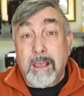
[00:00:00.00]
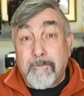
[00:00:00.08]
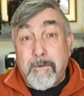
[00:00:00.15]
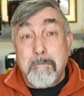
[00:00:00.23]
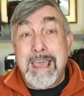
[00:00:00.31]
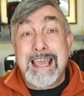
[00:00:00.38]

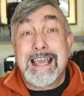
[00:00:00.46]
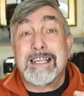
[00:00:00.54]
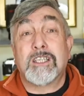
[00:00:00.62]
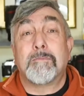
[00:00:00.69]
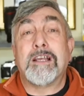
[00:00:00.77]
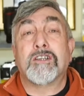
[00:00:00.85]
For me,
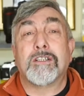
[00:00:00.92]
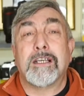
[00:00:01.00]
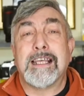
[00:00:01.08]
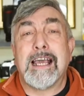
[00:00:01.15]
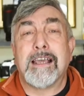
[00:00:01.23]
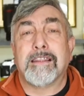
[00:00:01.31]
especially
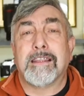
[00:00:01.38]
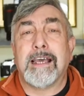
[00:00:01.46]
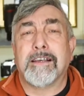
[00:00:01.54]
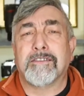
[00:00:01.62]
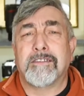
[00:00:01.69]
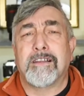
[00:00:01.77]
the
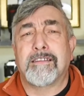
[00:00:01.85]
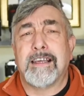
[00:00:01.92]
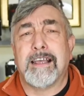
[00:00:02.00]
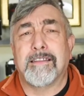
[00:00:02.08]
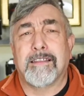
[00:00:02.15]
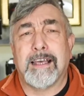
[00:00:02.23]
8000 and
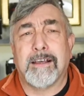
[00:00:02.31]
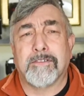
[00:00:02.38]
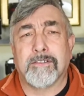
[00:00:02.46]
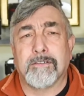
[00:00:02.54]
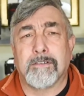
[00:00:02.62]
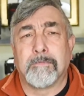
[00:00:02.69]

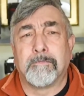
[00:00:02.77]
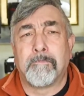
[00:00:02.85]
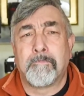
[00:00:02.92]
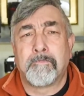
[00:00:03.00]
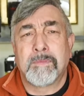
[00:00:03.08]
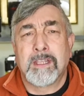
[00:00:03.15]
10,000.
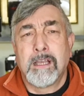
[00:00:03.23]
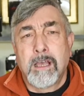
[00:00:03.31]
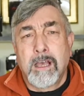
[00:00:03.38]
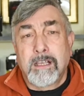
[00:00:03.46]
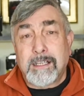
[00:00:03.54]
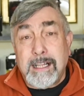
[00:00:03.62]

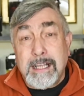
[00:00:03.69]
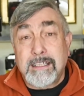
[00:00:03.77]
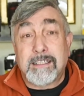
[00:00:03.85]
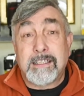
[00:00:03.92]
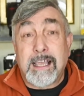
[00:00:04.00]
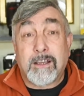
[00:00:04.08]
So
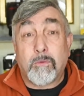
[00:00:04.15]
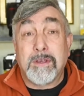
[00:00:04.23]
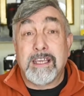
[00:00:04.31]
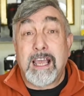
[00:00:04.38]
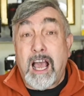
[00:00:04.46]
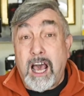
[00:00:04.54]
let's stick
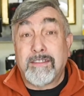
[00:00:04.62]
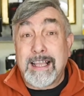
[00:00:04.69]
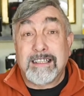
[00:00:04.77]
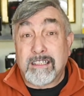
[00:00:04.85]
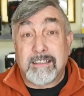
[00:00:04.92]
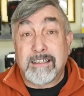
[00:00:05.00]
with the
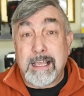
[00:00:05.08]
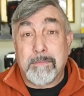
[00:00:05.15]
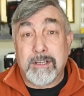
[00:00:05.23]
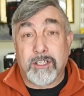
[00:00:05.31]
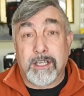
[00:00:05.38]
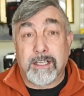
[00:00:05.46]
unedited
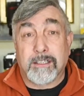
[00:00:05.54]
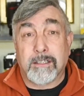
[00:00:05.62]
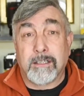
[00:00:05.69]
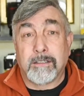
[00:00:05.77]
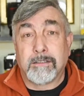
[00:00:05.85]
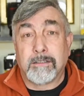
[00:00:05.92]

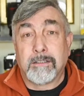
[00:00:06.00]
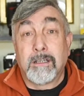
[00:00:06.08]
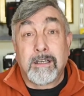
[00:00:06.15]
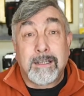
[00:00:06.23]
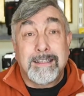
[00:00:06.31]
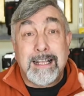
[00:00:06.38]
images.
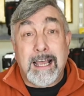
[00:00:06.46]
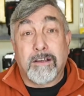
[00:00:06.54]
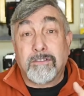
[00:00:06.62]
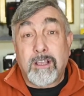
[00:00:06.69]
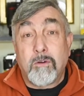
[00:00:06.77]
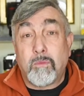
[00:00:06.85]

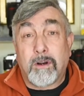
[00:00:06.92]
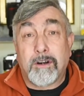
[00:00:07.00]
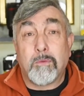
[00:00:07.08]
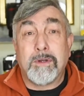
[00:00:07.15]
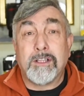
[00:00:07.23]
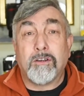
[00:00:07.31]
Now, don't
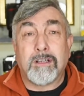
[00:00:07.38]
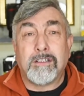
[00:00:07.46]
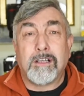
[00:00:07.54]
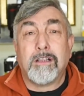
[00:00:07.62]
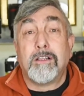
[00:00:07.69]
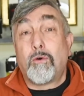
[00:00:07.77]
worry, we're not going
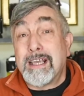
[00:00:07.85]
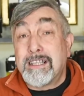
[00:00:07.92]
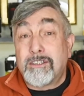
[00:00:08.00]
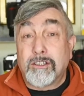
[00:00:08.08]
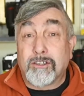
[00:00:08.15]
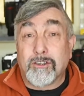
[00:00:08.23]
to
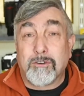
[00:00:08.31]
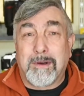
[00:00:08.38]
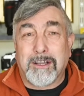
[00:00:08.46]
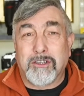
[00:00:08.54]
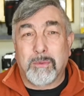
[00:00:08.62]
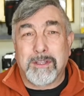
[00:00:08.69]
loiter too
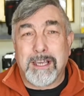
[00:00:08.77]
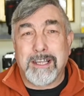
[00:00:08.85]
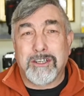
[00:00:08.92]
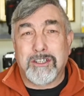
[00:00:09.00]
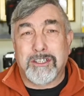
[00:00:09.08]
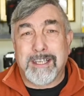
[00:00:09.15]
much with
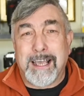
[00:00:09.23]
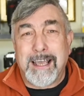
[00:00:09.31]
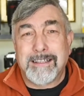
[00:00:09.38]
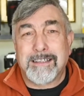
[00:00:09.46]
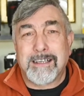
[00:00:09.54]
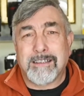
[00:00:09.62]
each
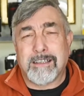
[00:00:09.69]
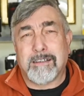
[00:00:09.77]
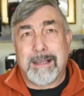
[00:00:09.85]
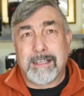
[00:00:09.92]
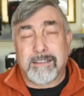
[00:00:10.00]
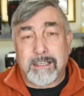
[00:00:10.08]
set, as there's
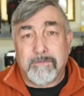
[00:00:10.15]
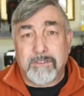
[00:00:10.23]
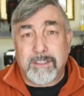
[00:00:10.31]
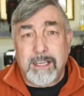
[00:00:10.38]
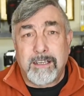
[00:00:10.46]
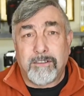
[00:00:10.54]
about
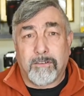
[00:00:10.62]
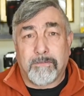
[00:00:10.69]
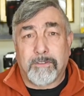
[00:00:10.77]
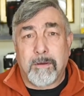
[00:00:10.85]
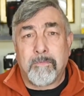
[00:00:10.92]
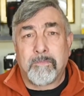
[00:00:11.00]
17
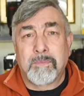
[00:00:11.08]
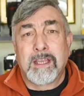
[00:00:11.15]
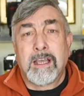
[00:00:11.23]
of them.